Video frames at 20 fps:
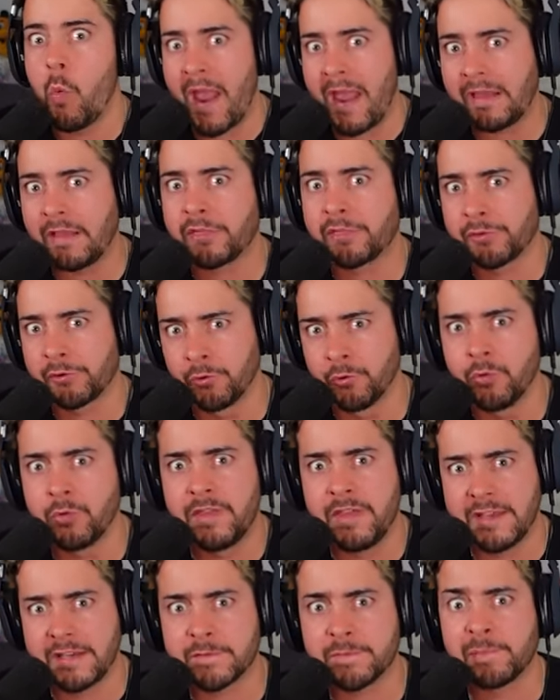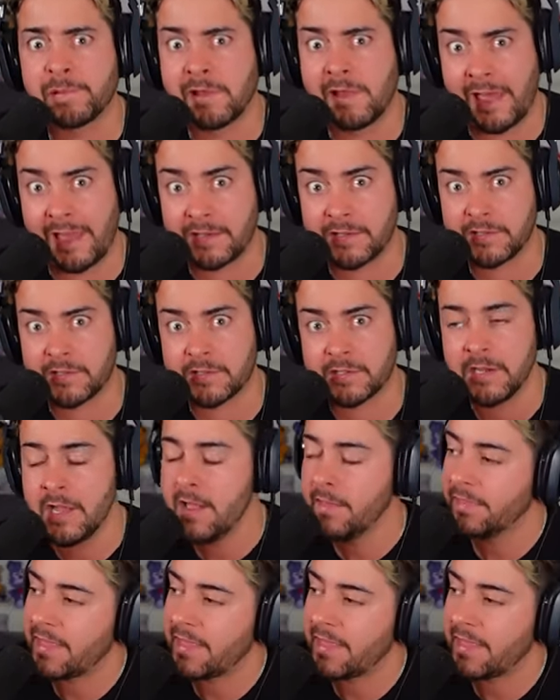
way through this place.